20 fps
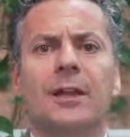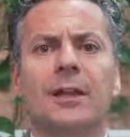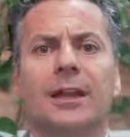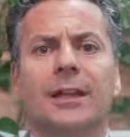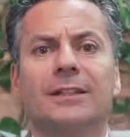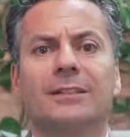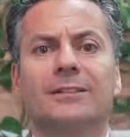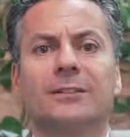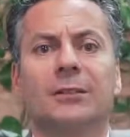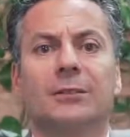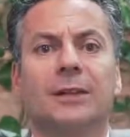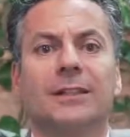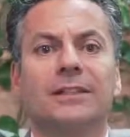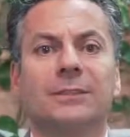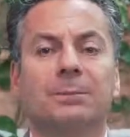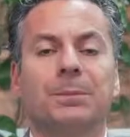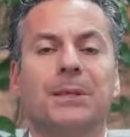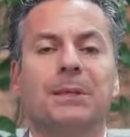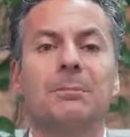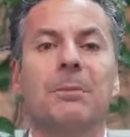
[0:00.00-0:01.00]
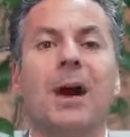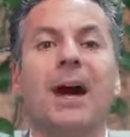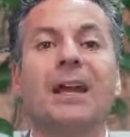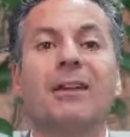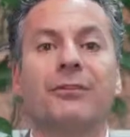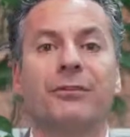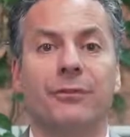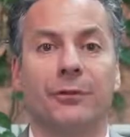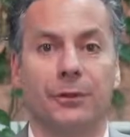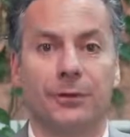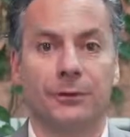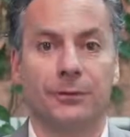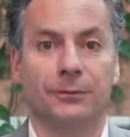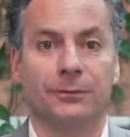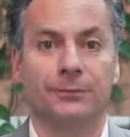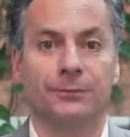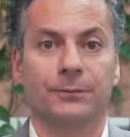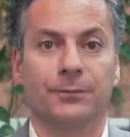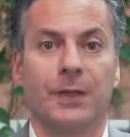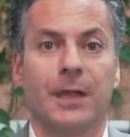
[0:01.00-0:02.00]
And so let's be mindful
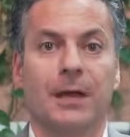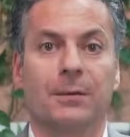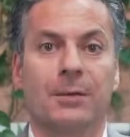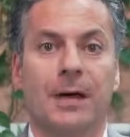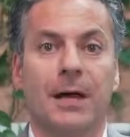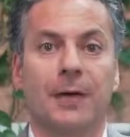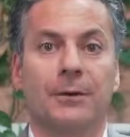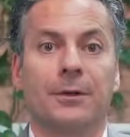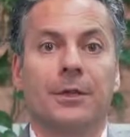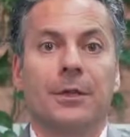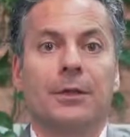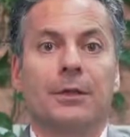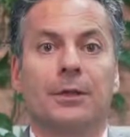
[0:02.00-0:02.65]
about